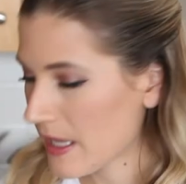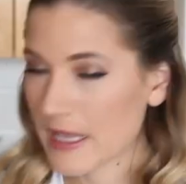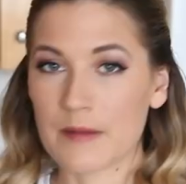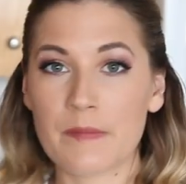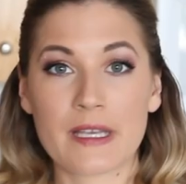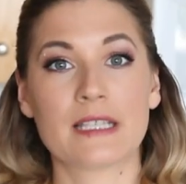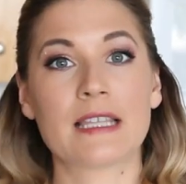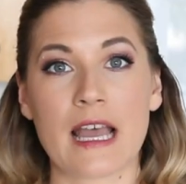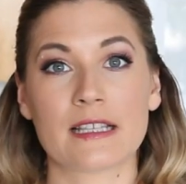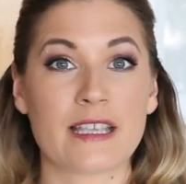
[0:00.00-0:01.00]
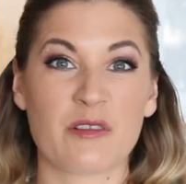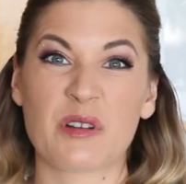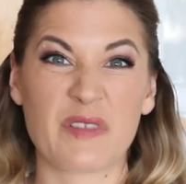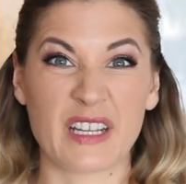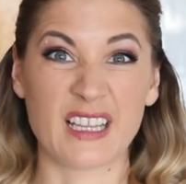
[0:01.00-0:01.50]
And mix that to get rid
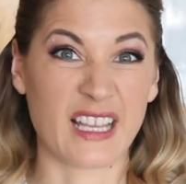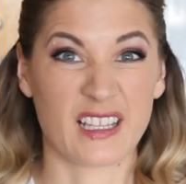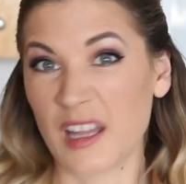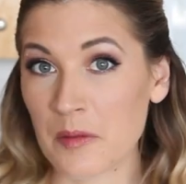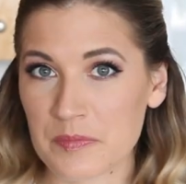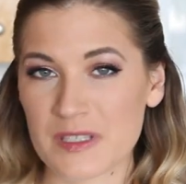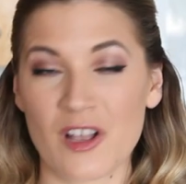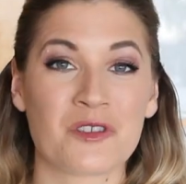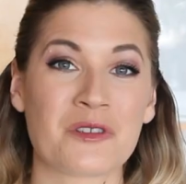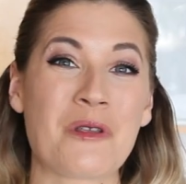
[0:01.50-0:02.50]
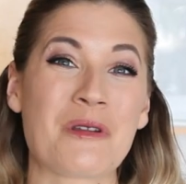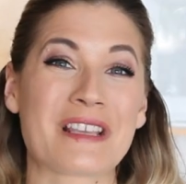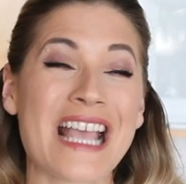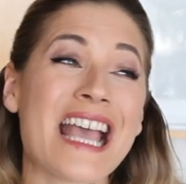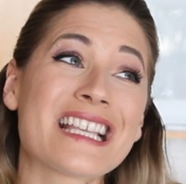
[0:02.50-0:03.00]
of any like lumps, also known
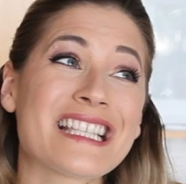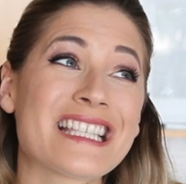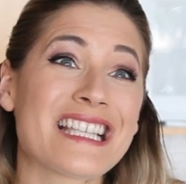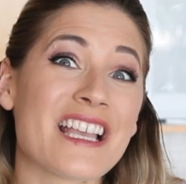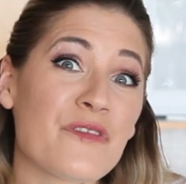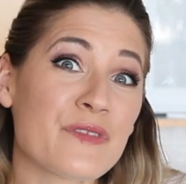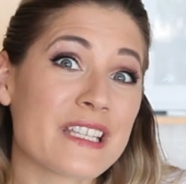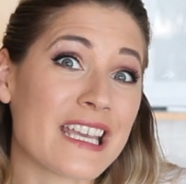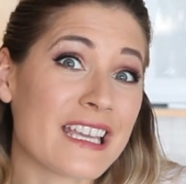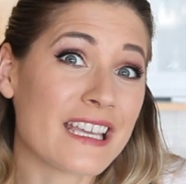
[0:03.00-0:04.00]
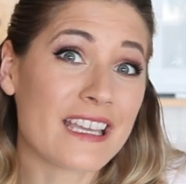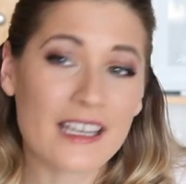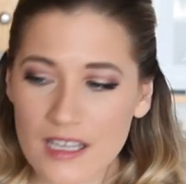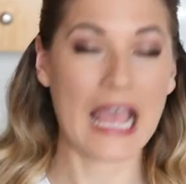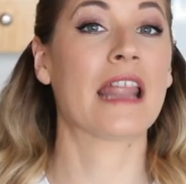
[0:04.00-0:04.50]
as sifting.
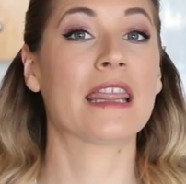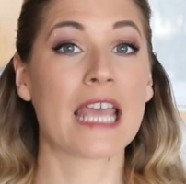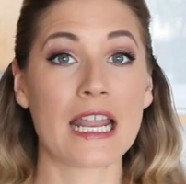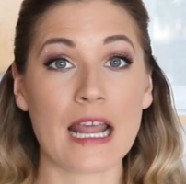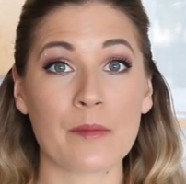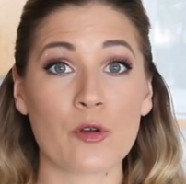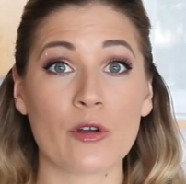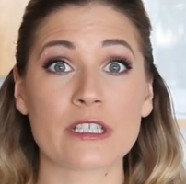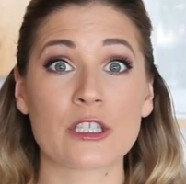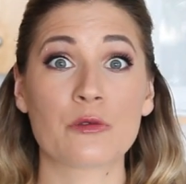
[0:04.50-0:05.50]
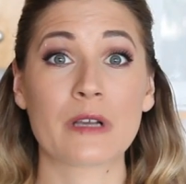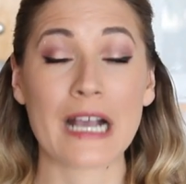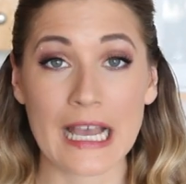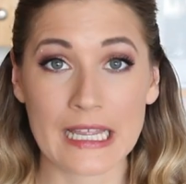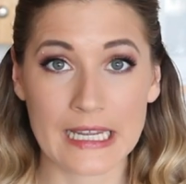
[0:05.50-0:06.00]
And then I'm going to
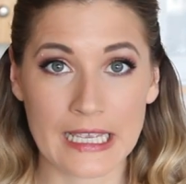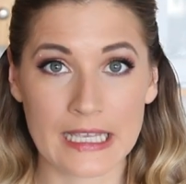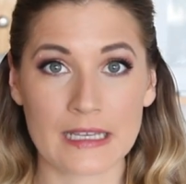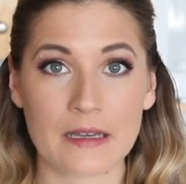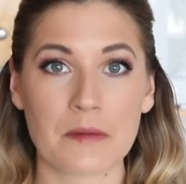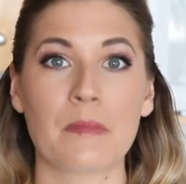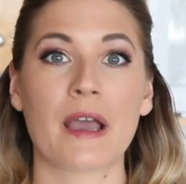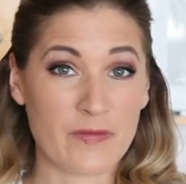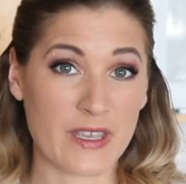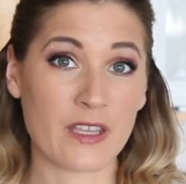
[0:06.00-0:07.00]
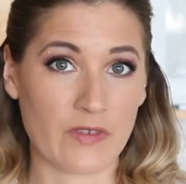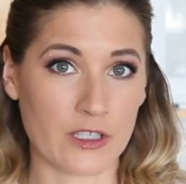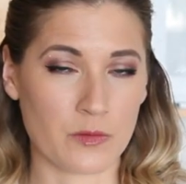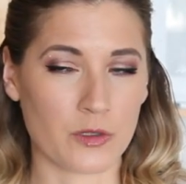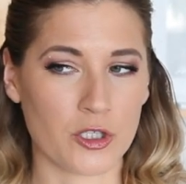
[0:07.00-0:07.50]
cut in my vegan
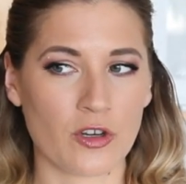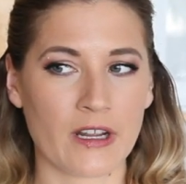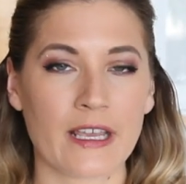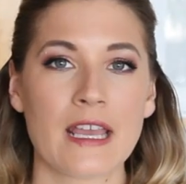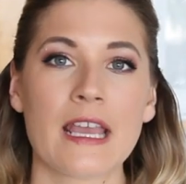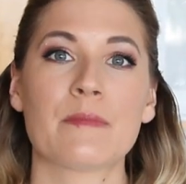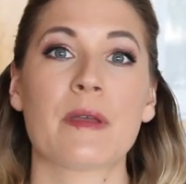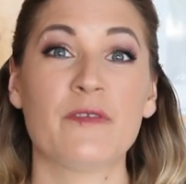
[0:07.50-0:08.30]
vegetable shortening, my